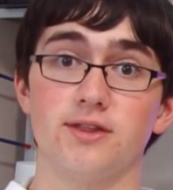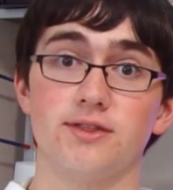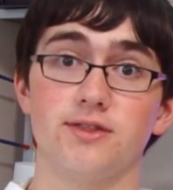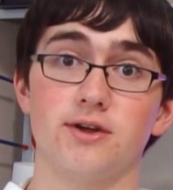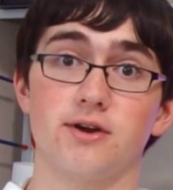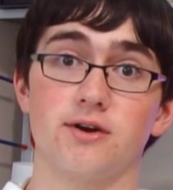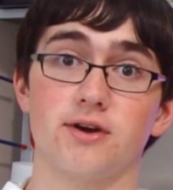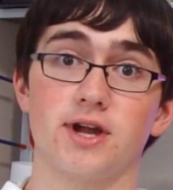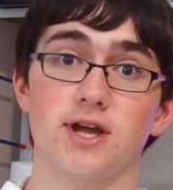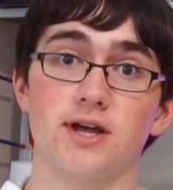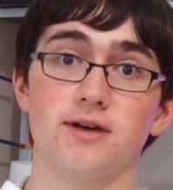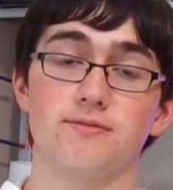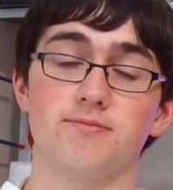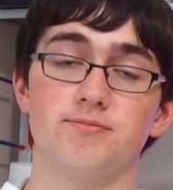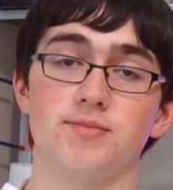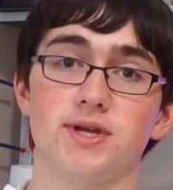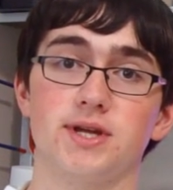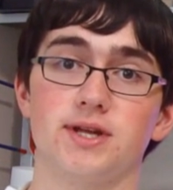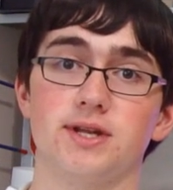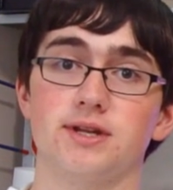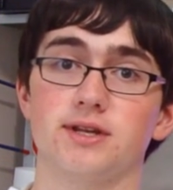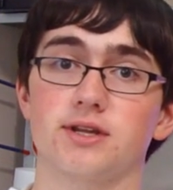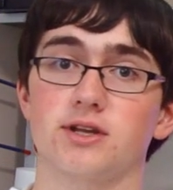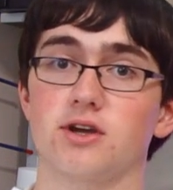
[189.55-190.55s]
There have
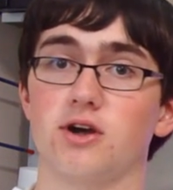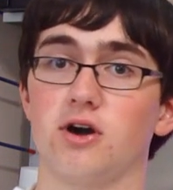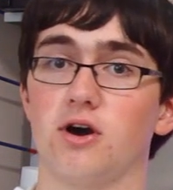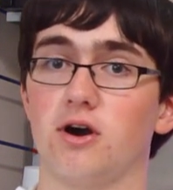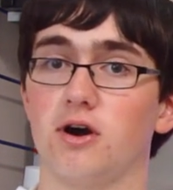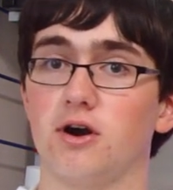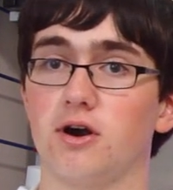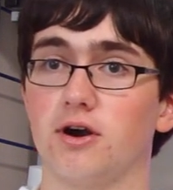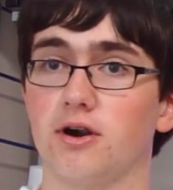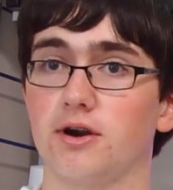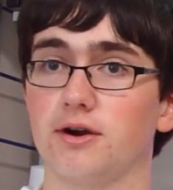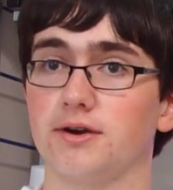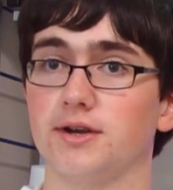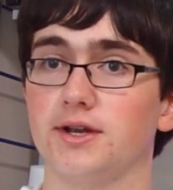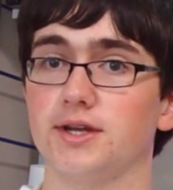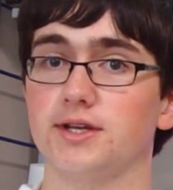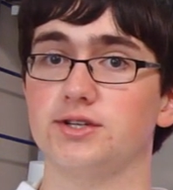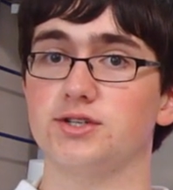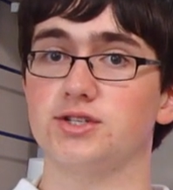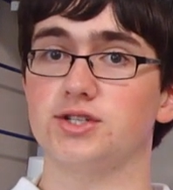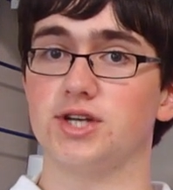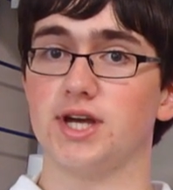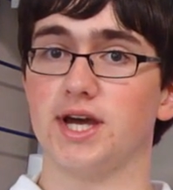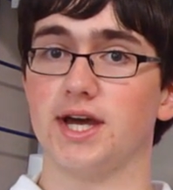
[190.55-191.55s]
been
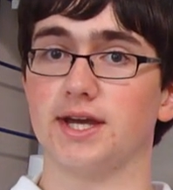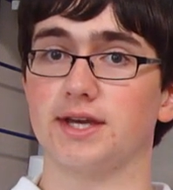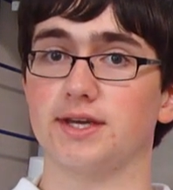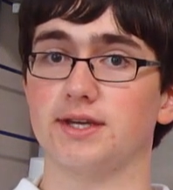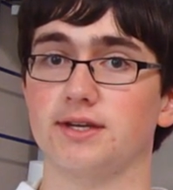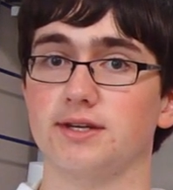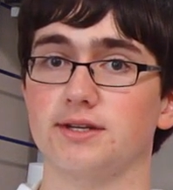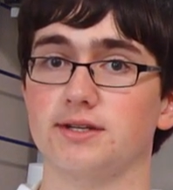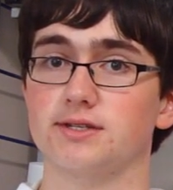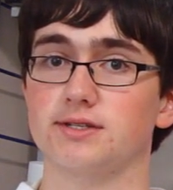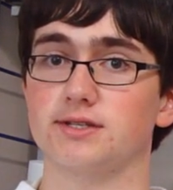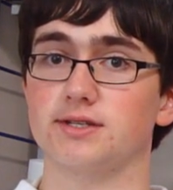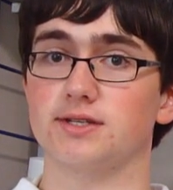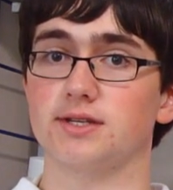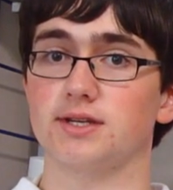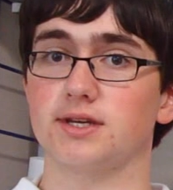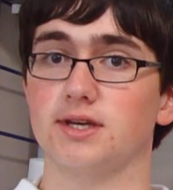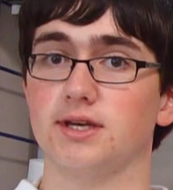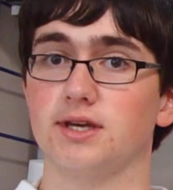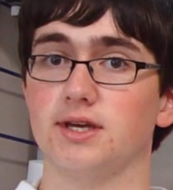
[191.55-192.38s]
carjackings.